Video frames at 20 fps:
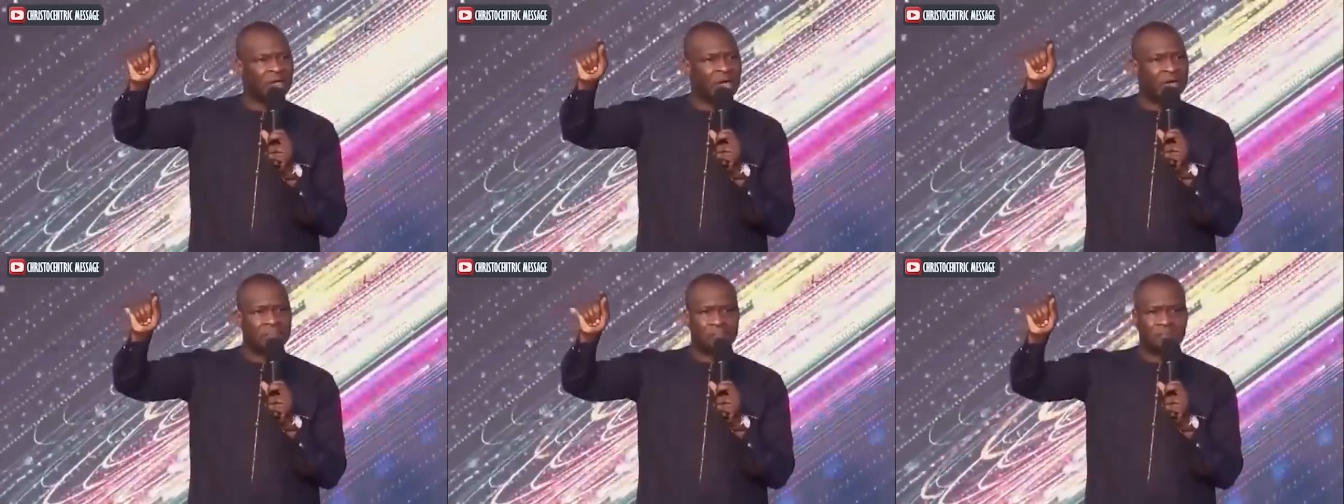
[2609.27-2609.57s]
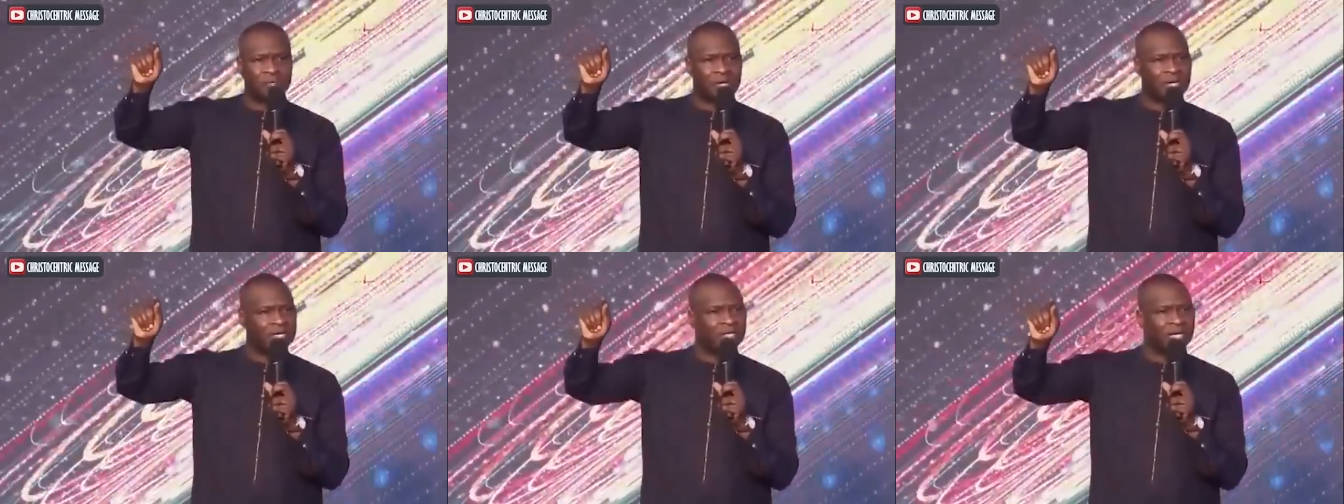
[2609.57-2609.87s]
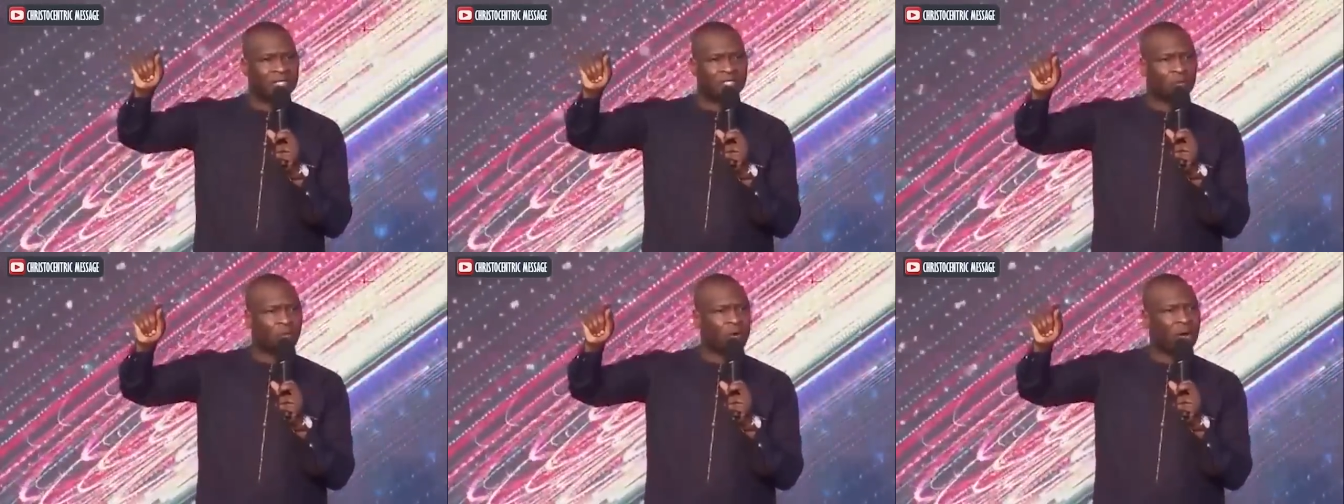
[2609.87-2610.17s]
I pray
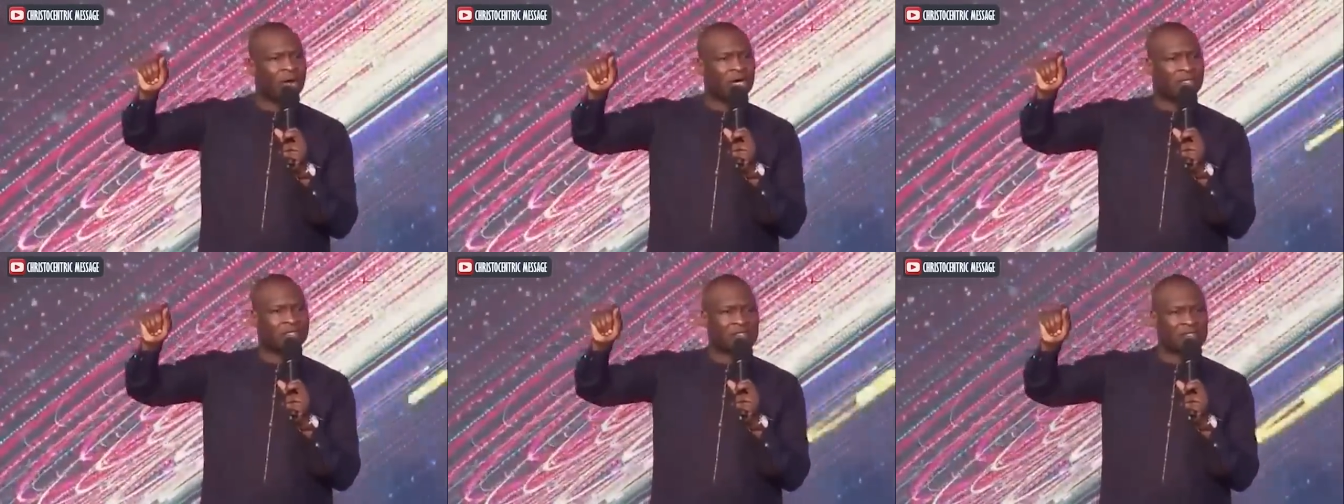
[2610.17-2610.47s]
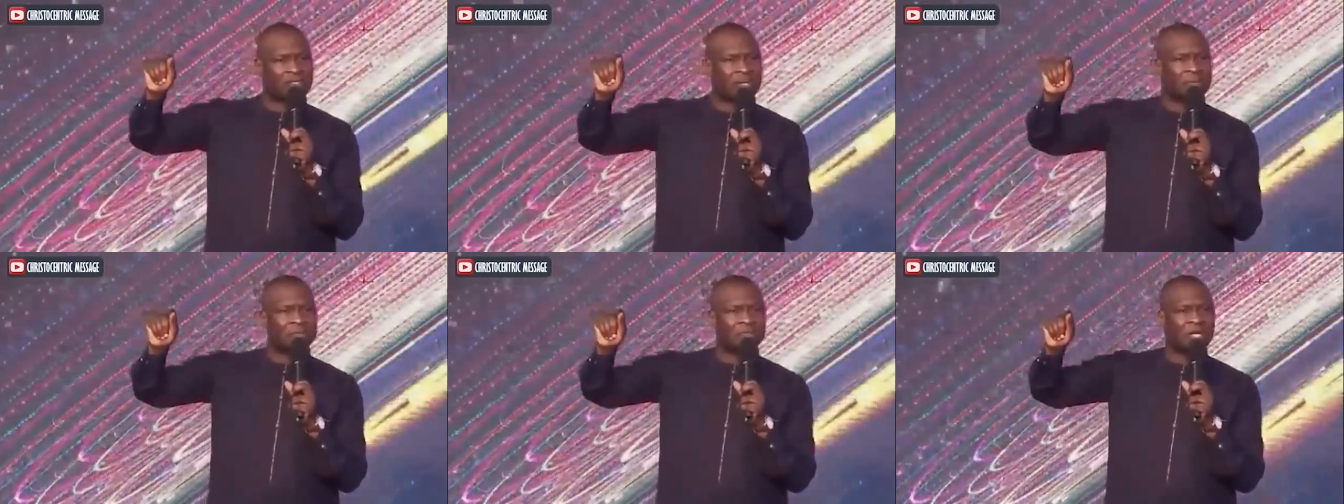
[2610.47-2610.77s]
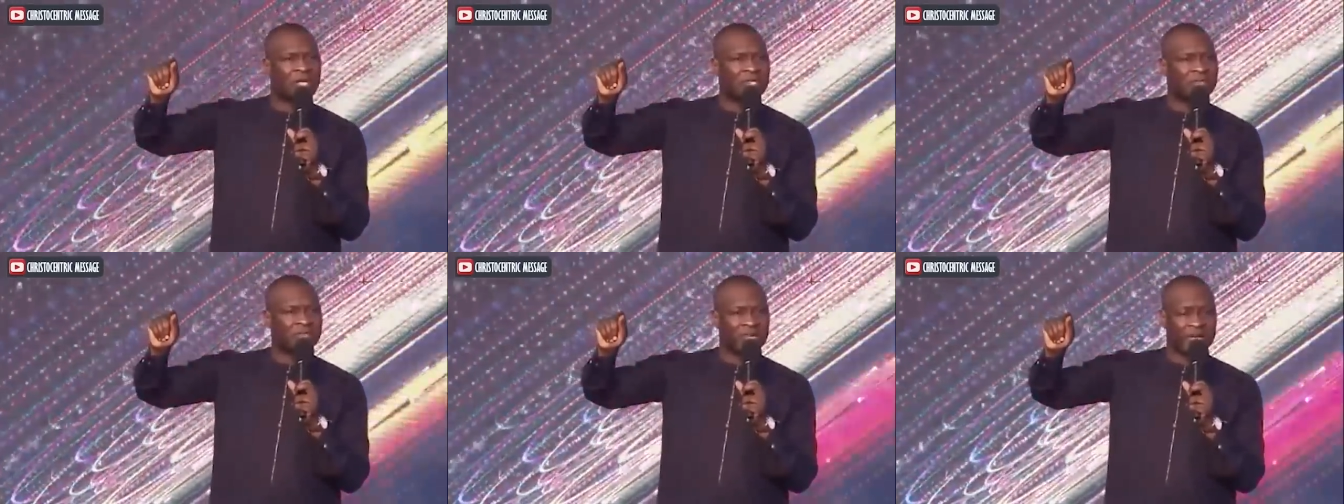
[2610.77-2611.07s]
that you accept
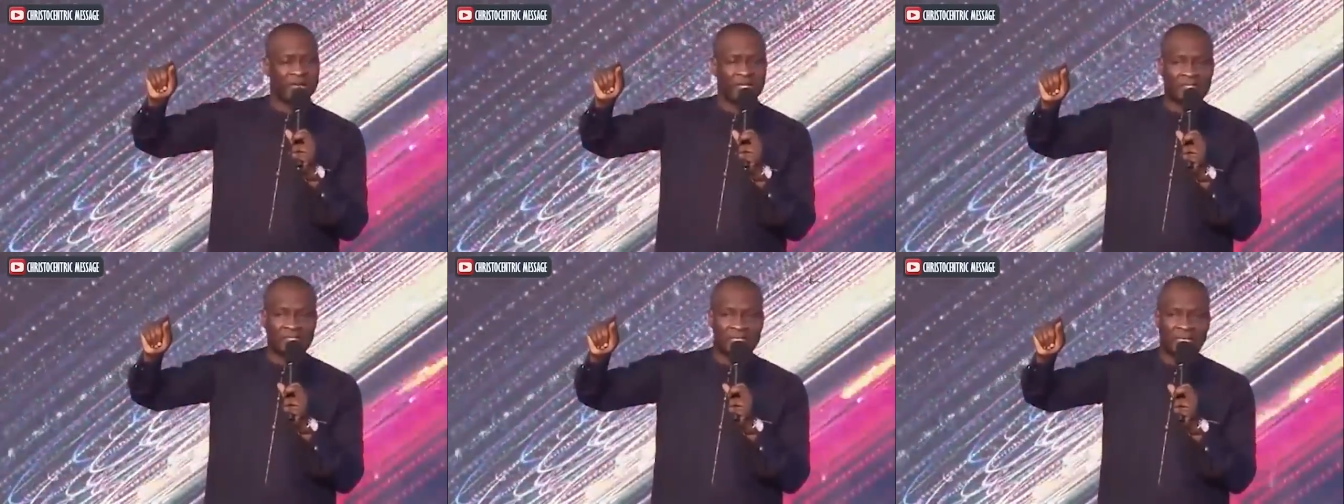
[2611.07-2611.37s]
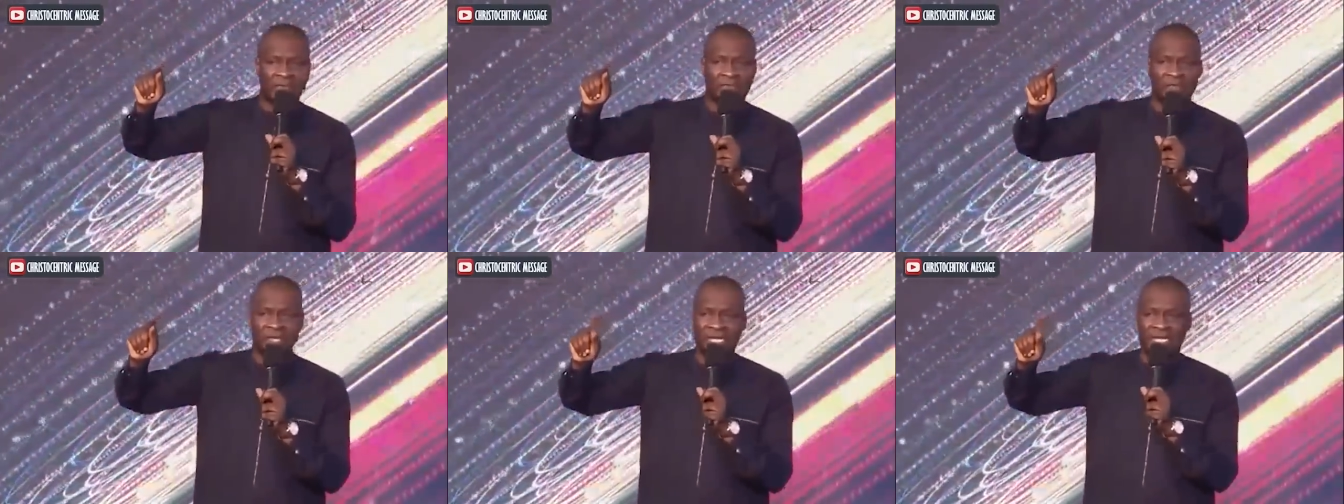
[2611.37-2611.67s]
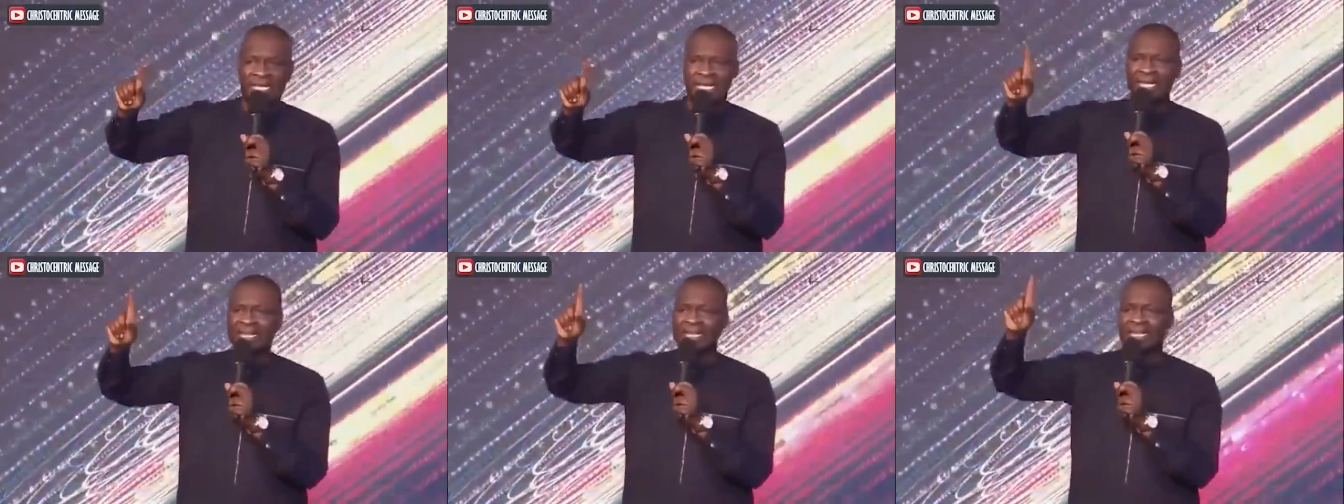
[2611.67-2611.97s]
our
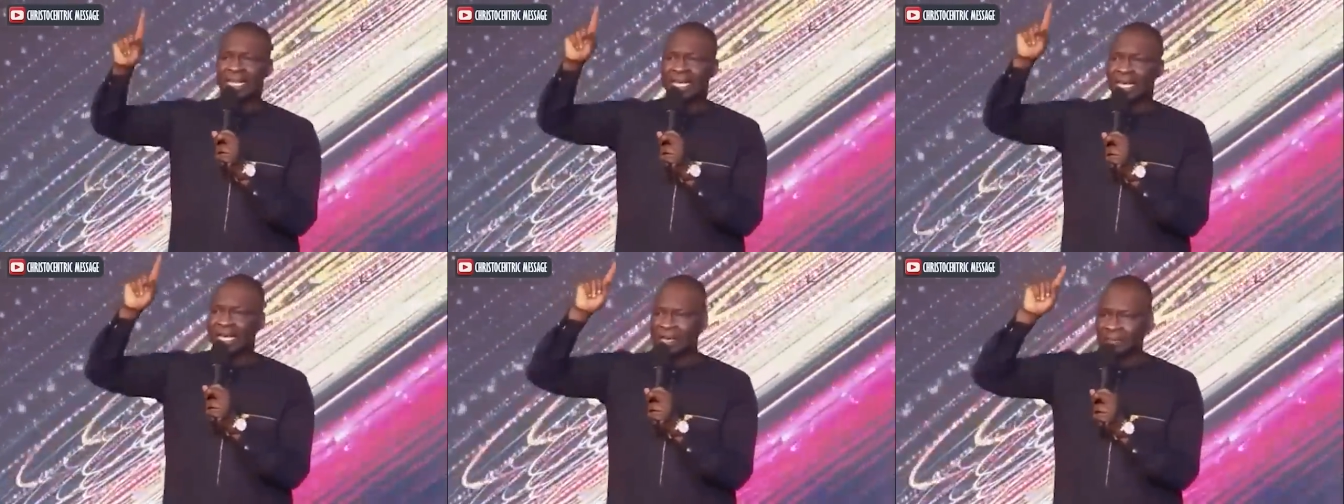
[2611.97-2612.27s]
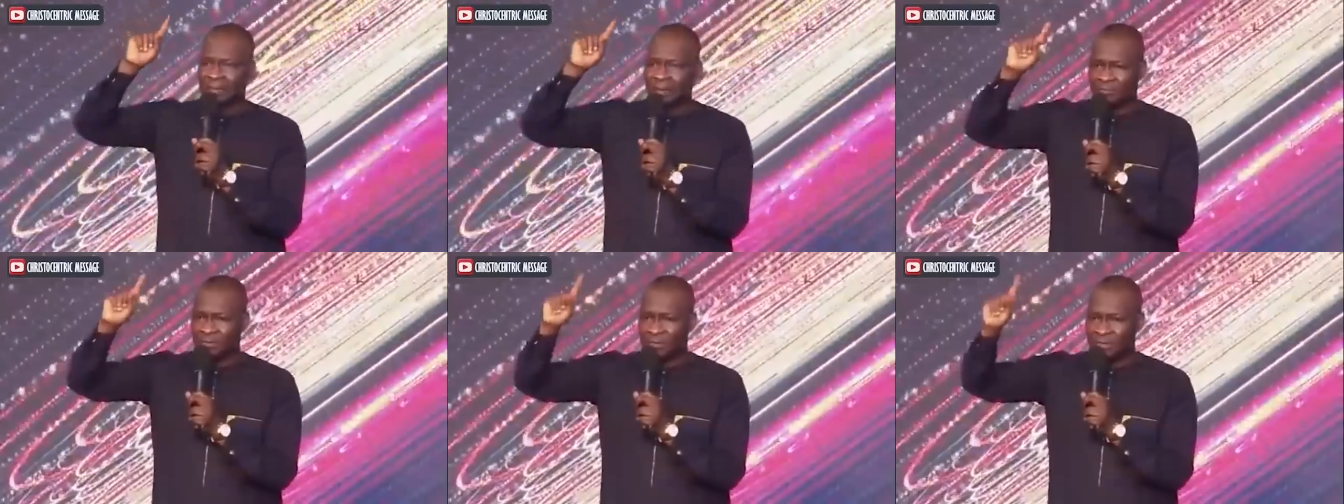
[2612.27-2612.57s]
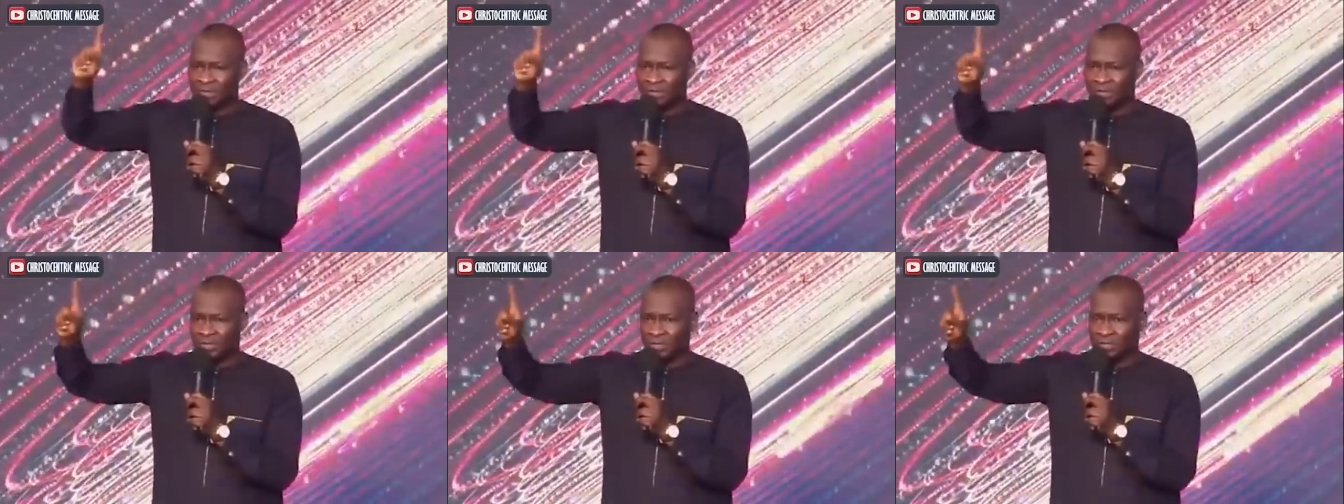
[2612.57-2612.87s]
thanksgiving in the name of
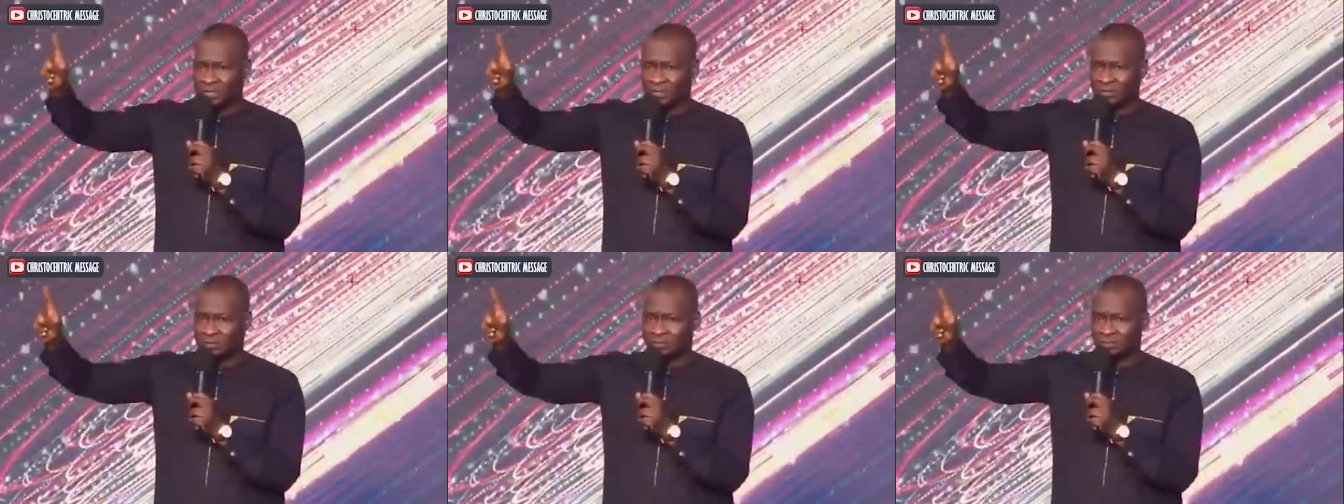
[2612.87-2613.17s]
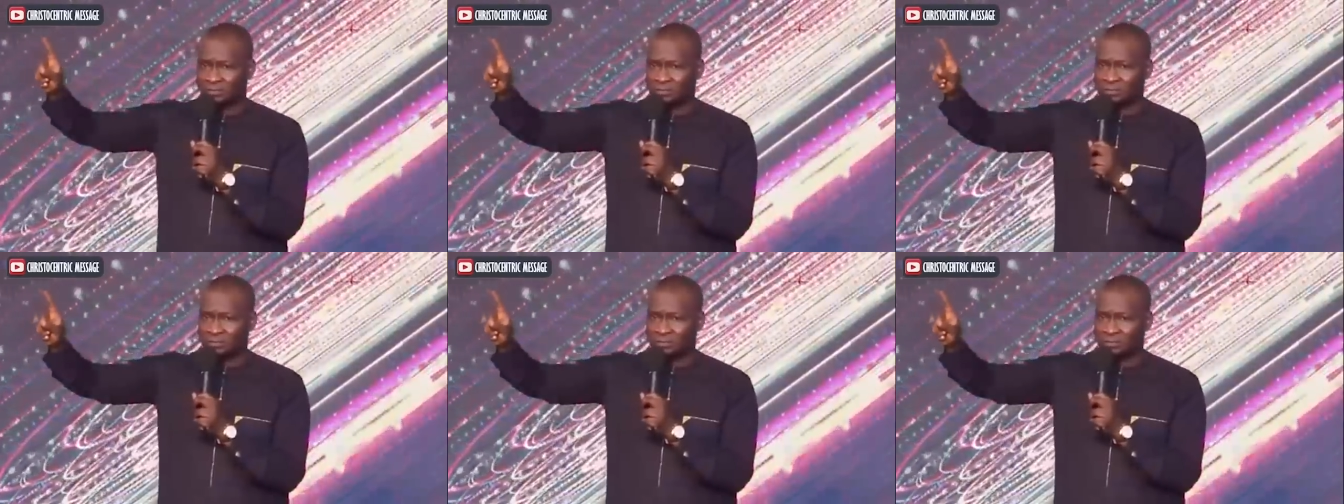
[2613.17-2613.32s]
Jesus.